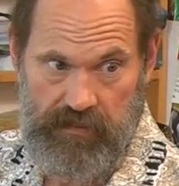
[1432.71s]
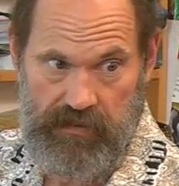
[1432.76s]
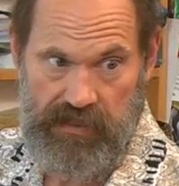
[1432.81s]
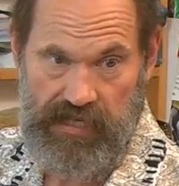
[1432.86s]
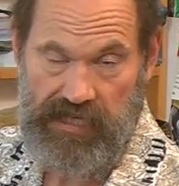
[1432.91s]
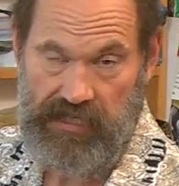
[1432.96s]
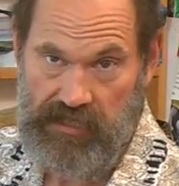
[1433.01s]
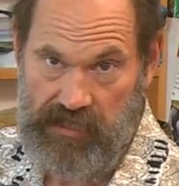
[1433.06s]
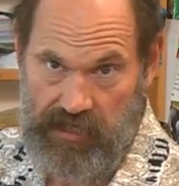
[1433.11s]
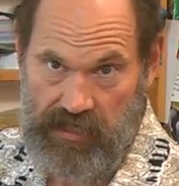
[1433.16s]

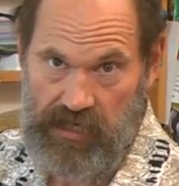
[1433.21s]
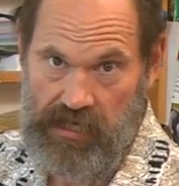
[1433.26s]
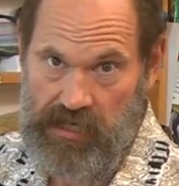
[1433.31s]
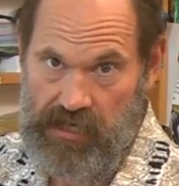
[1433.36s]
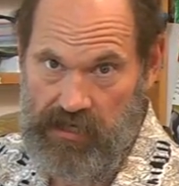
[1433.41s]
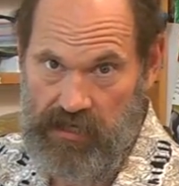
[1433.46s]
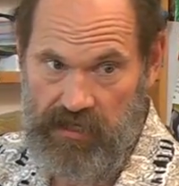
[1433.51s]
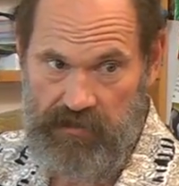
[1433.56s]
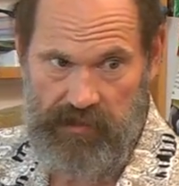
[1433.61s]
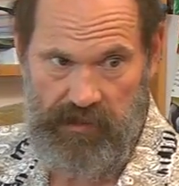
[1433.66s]
That's the key,
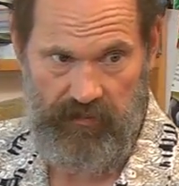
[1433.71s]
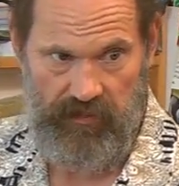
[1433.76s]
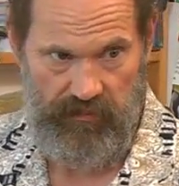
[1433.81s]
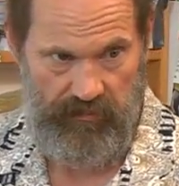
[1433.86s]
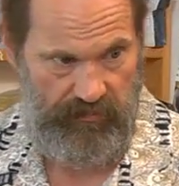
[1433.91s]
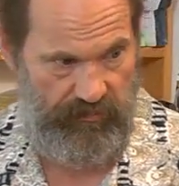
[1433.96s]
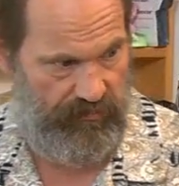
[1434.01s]
because remember,